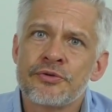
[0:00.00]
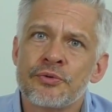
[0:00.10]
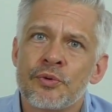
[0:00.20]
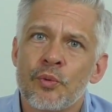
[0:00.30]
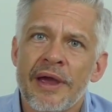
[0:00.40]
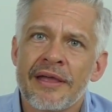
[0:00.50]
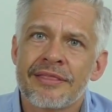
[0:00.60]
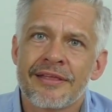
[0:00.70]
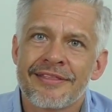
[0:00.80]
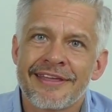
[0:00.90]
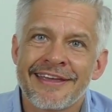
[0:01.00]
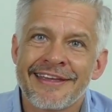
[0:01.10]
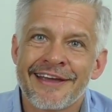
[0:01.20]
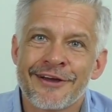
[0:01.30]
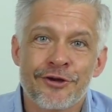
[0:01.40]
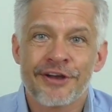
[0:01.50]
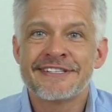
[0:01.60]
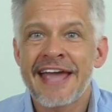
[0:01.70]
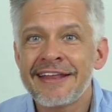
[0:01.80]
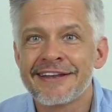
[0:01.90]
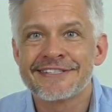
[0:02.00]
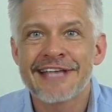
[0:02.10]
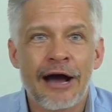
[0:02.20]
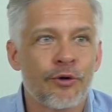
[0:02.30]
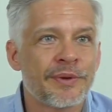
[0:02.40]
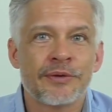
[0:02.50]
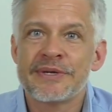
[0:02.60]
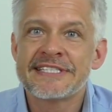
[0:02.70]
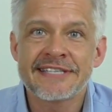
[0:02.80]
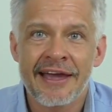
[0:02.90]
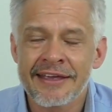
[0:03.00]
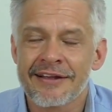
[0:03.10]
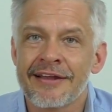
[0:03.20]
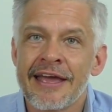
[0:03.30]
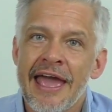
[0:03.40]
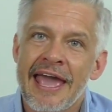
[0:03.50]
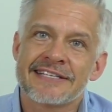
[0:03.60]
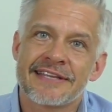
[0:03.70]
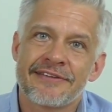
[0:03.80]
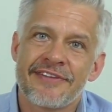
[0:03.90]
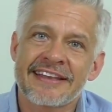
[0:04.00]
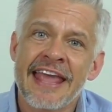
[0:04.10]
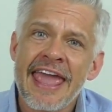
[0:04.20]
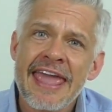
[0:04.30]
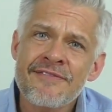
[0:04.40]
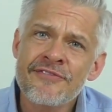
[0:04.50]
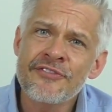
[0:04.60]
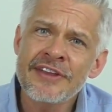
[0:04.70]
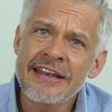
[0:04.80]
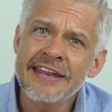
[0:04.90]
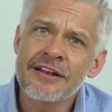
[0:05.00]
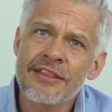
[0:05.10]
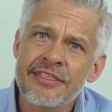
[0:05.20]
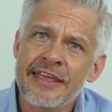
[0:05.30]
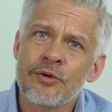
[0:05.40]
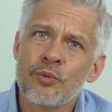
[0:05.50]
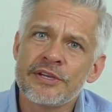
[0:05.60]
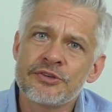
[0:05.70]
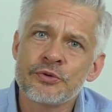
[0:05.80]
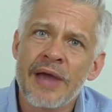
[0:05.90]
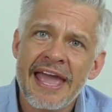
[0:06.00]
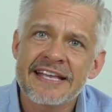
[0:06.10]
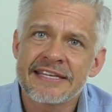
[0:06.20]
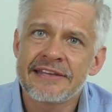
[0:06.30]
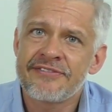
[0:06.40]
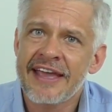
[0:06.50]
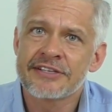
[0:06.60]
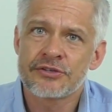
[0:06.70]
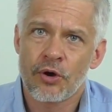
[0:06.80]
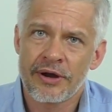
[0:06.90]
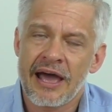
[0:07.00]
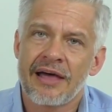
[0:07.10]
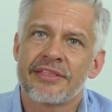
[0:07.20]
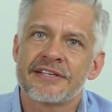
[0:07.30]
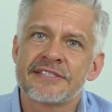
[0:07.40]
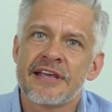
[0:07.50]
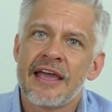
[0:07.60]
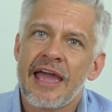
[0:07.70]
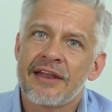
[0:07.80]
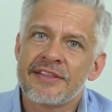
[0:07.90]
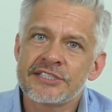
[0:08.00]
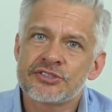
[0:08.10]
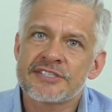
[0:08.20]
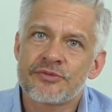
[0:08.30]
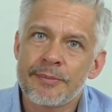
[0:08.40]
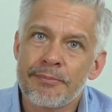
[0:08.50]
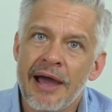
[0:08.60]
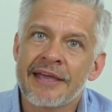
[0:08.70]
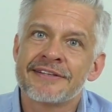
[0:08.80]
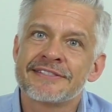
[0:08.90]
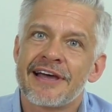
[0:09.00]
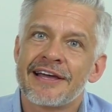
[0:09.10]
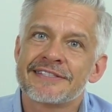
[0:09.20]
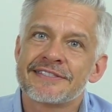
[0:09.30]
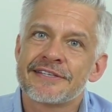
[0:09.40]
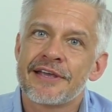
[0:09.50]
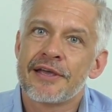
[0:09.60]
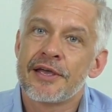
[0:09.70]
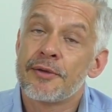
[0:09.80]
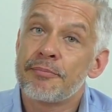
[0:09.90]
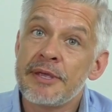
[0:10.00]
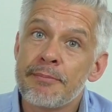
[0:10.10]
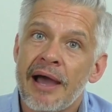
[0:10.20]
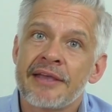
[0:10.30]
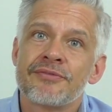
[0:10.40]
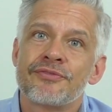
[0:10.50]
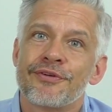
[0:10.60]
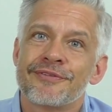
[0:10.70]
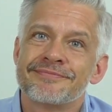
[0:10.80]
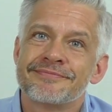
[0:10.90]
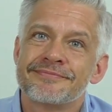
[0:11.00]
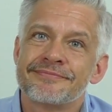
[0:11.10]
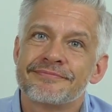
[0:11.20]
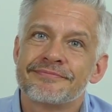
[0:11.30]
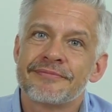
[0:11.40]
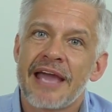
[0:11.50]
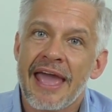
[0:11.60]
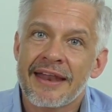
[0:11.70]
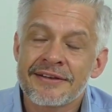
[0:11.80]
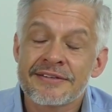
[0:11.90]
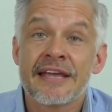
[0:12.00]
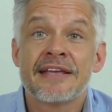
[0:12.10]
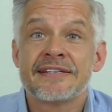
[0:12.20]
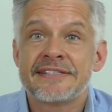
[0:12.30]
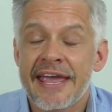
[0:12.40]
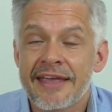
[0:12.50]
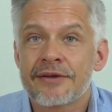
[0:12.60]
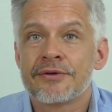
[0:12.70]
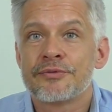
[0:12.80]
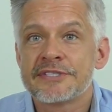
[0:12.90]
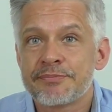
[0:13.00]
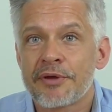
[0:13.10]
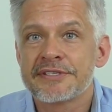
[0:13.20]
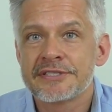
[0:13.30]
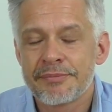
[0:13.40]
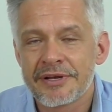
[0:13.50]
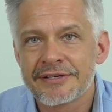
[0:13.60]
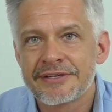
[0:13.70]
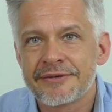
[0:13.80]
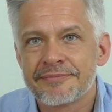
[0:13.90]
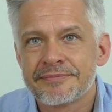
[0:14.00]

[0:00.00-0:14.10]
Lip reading: do with the containers, how we recycle, has an effect. Every little thing we do has an effect on others, and this just reminds us, be mindful and take responsibility.